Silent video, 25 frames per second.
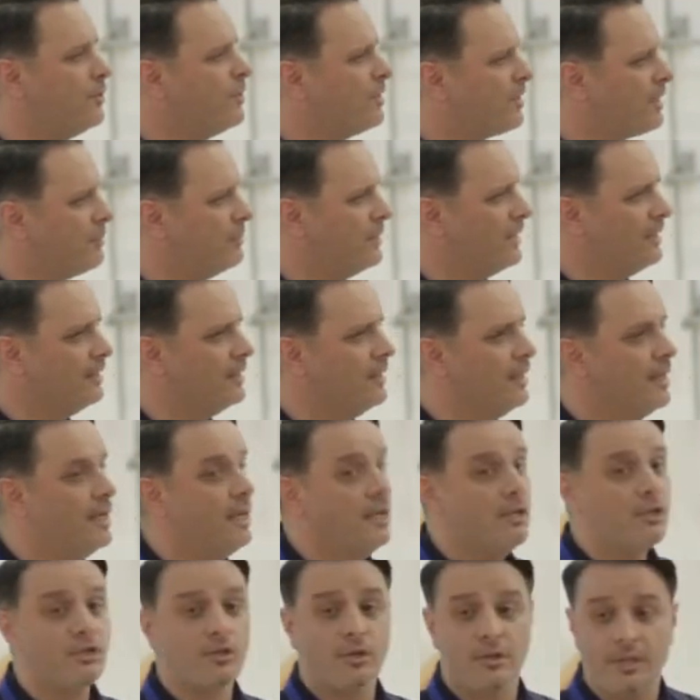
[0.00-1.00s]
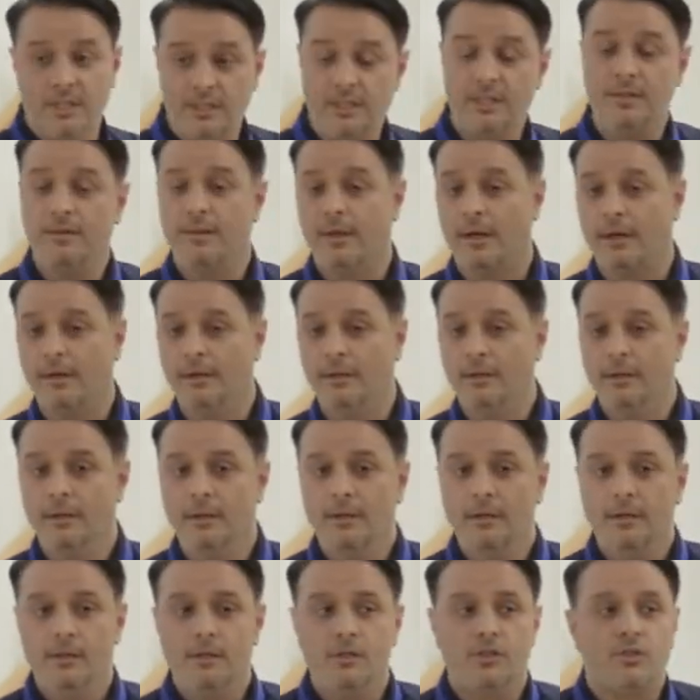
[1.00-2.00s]
you know what I mean? So they did that.
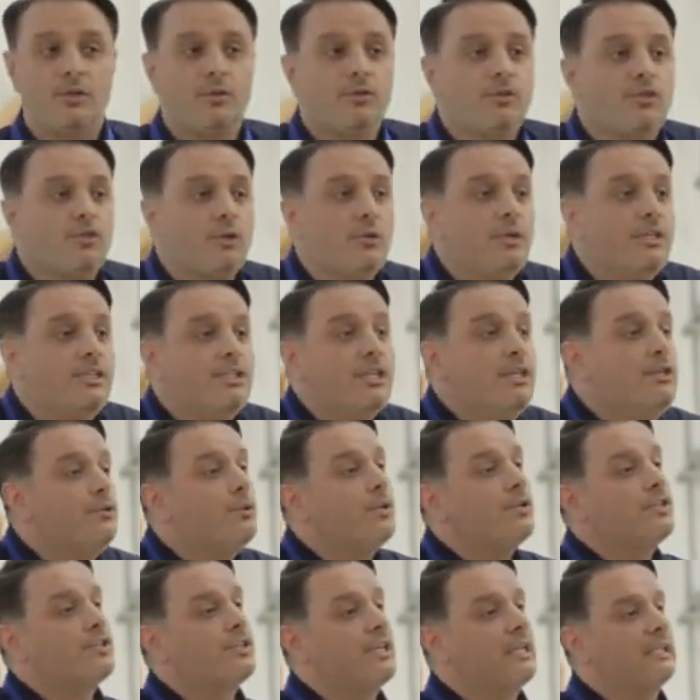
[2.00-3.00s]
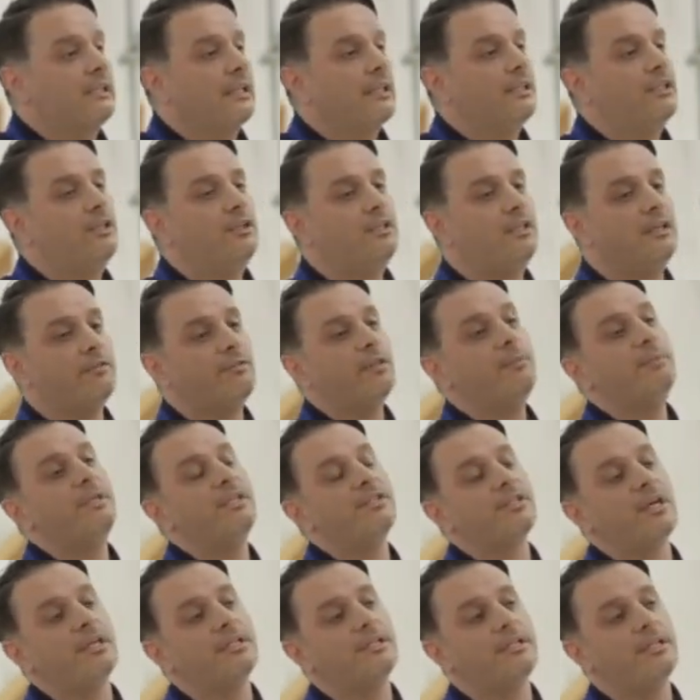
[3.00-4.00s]
So it's interesting, like you give them
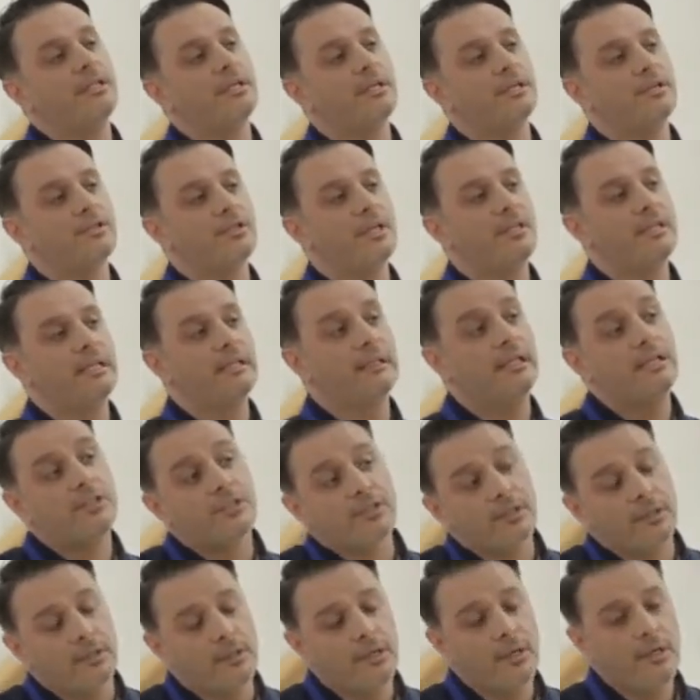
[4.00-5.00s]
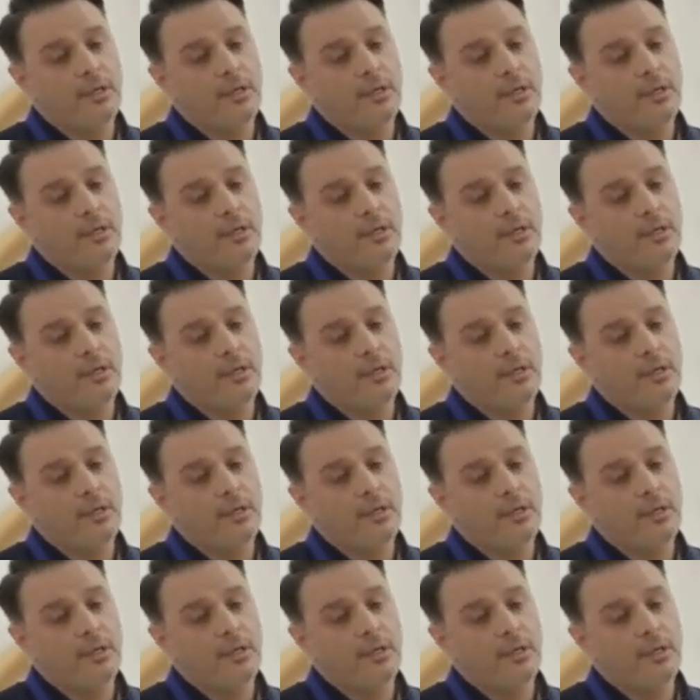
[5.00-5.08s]
these ideas and they listen,